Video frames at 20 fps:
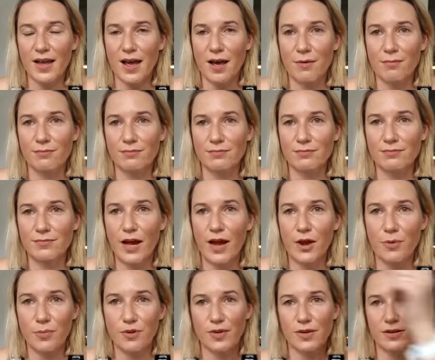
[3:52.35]
I
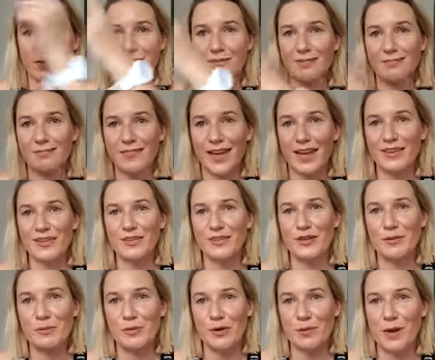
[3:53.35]
hope you can get to
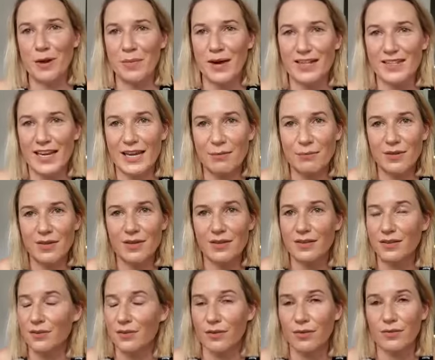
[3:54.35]
learn more about my team, because
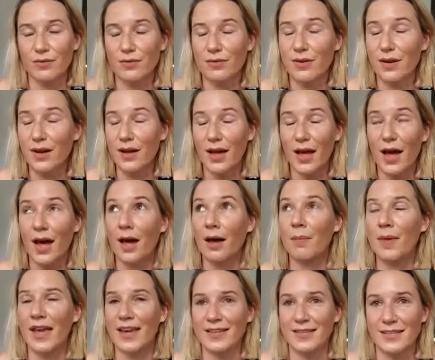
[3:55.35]
they're all
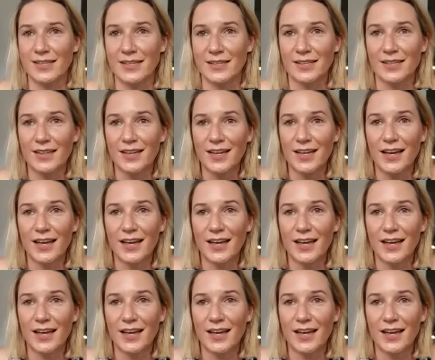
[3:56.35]
amazing